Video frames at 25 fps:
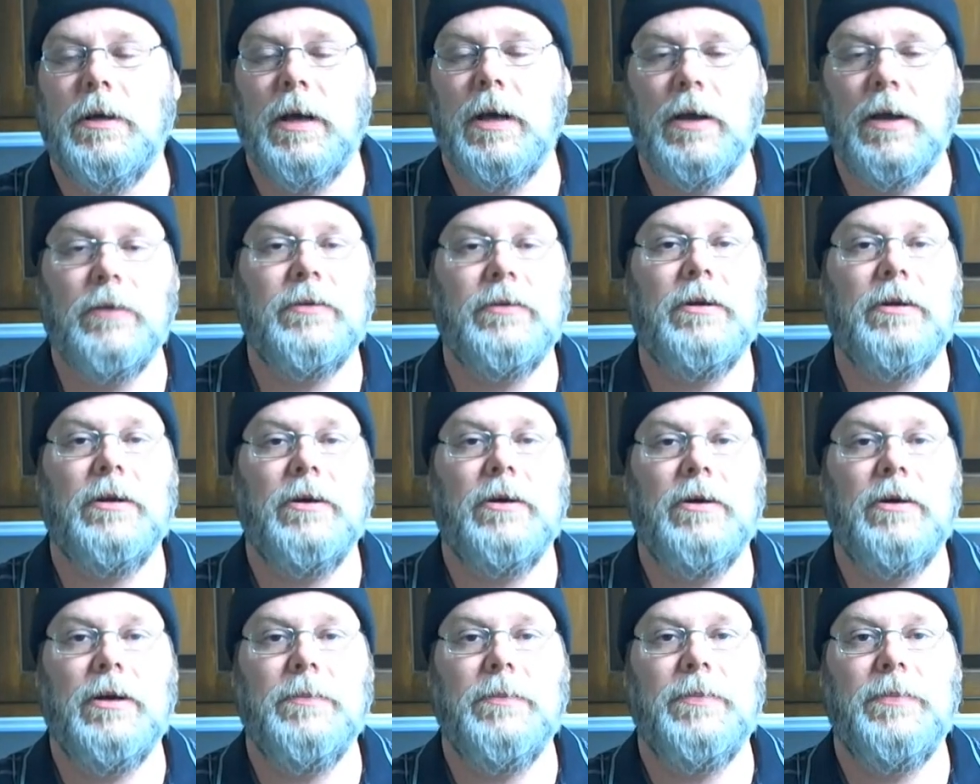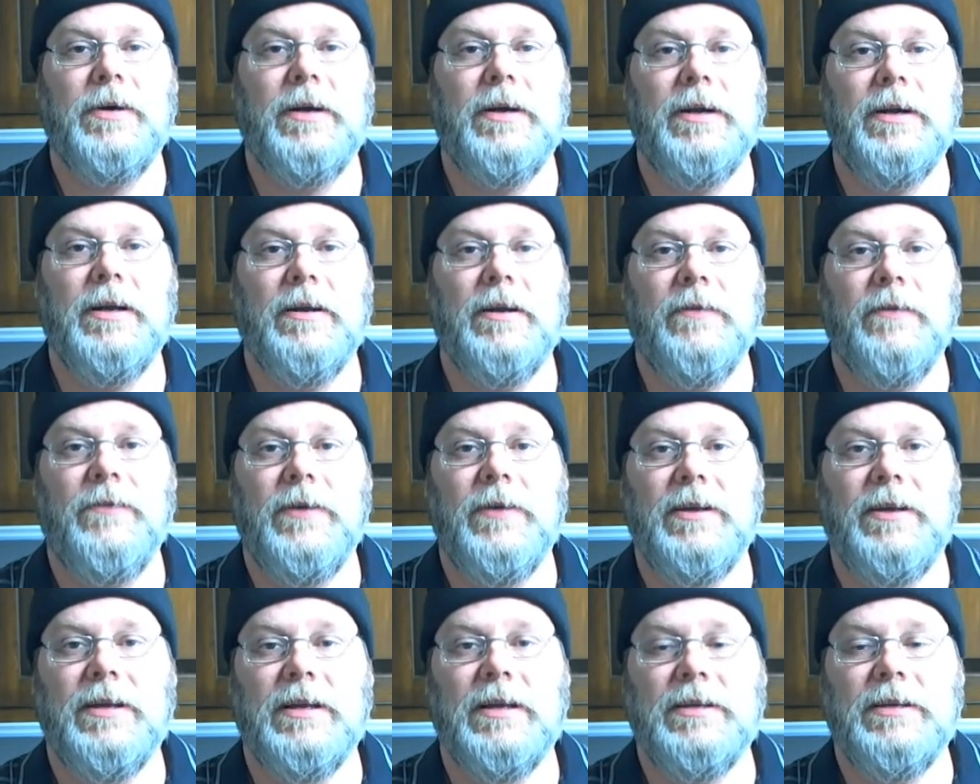was going to go ahead and put it in the
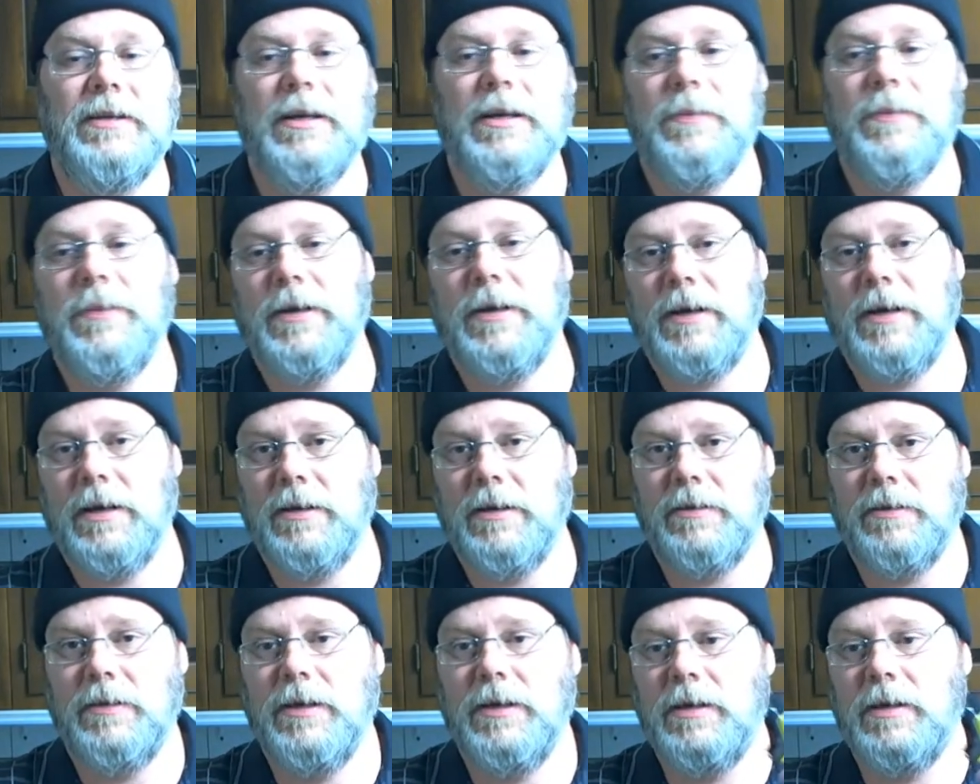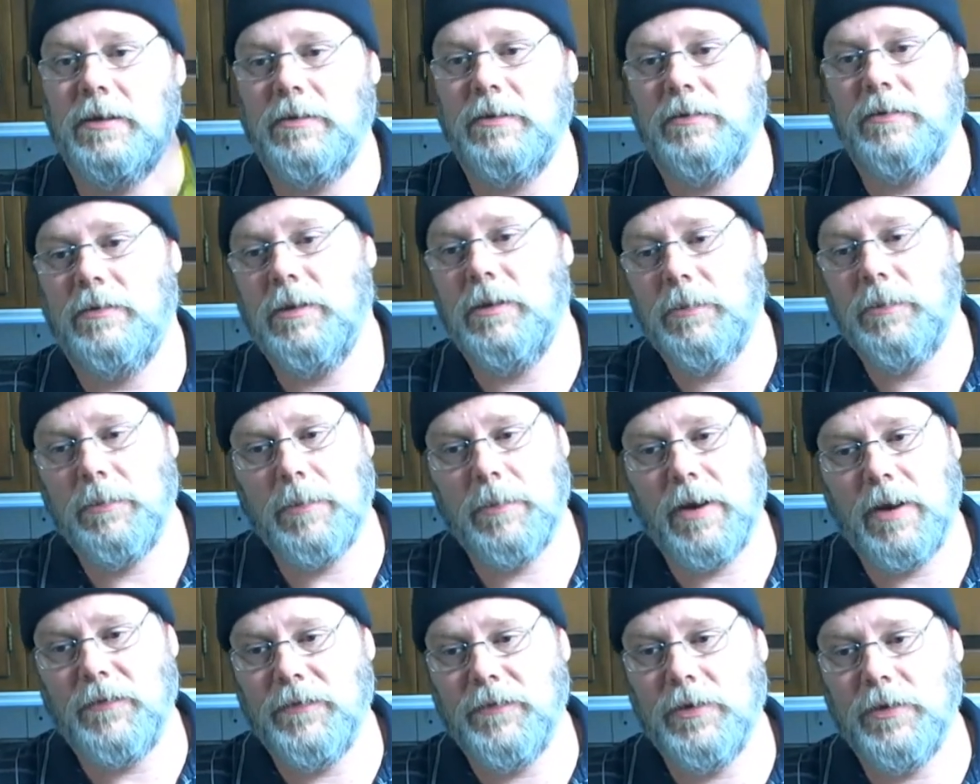5810, but I got to thinking, some of
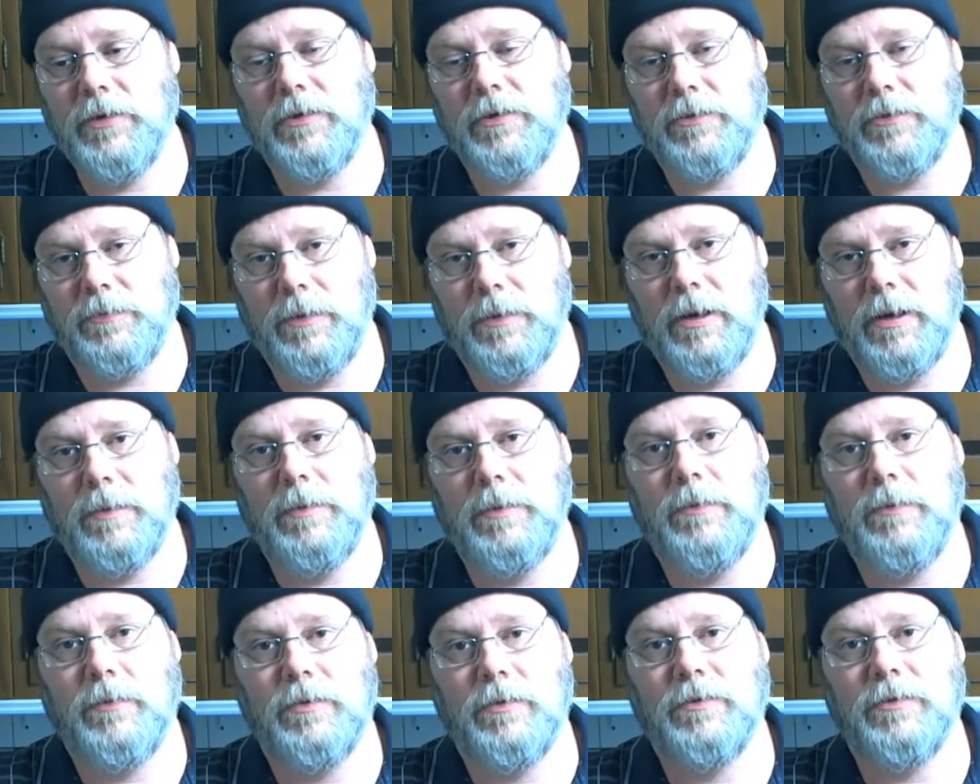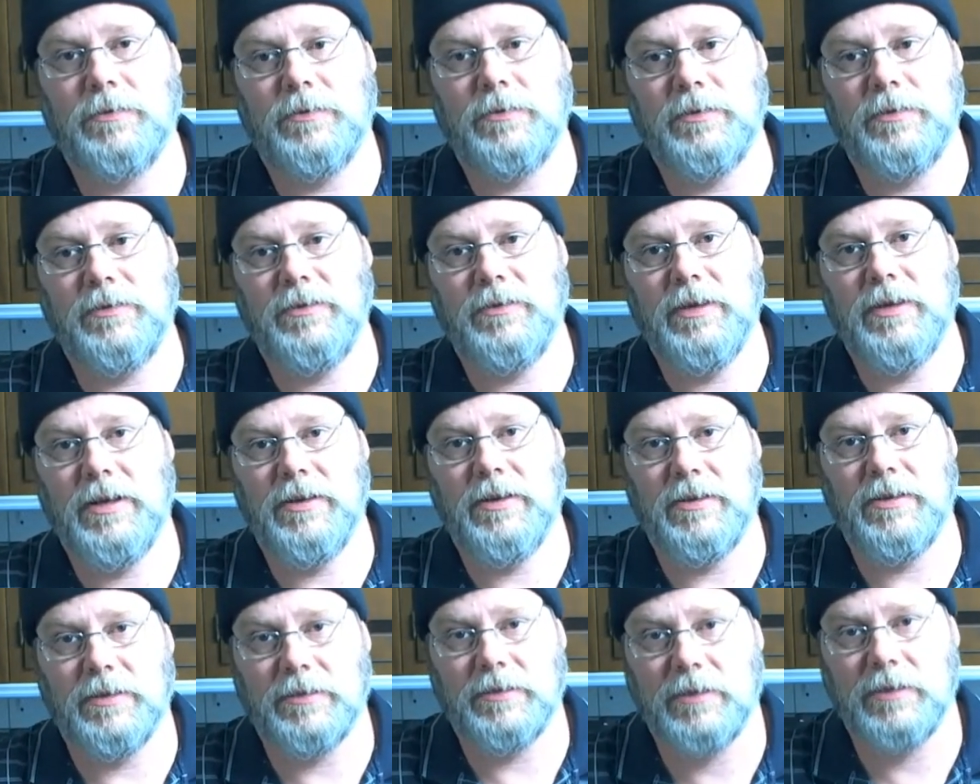my viewers probably wants to see
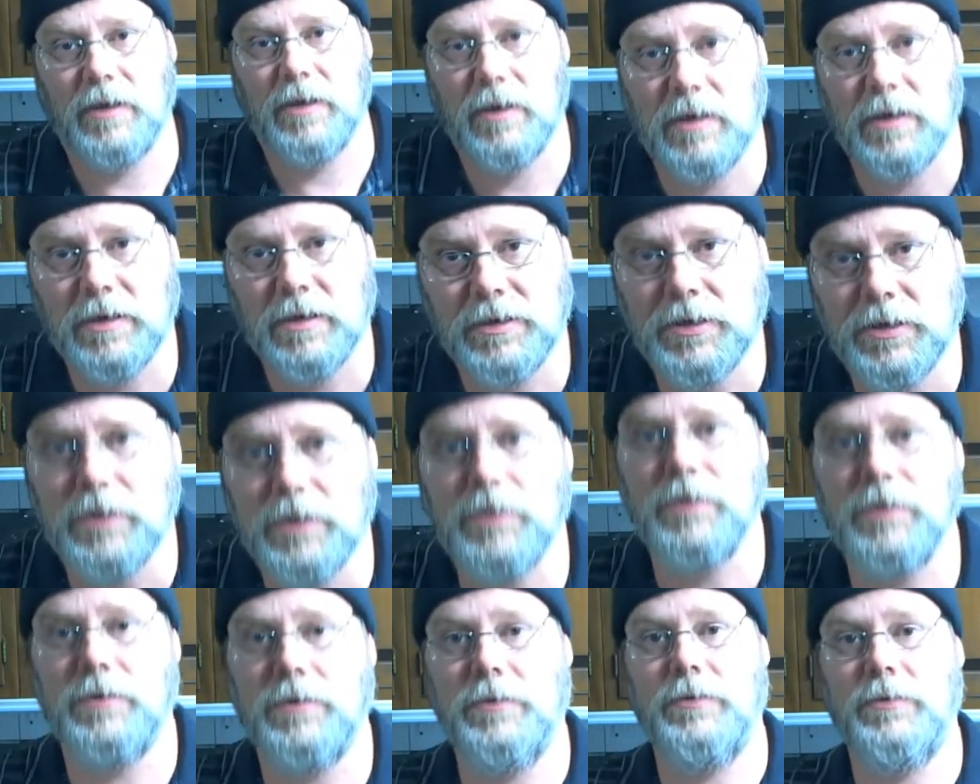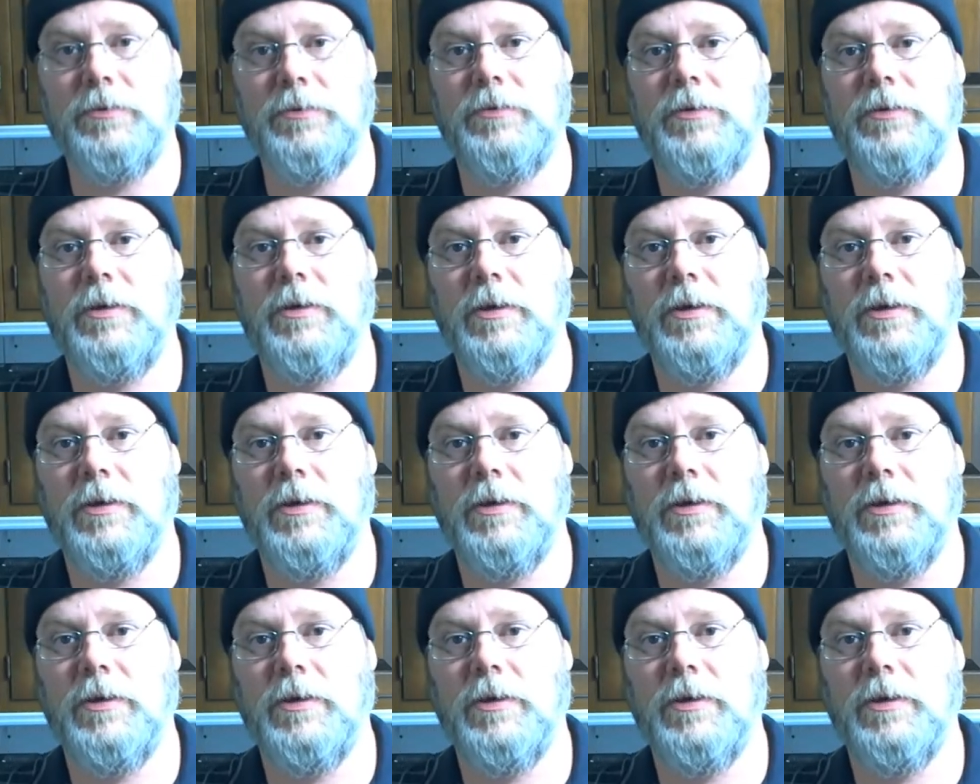this card used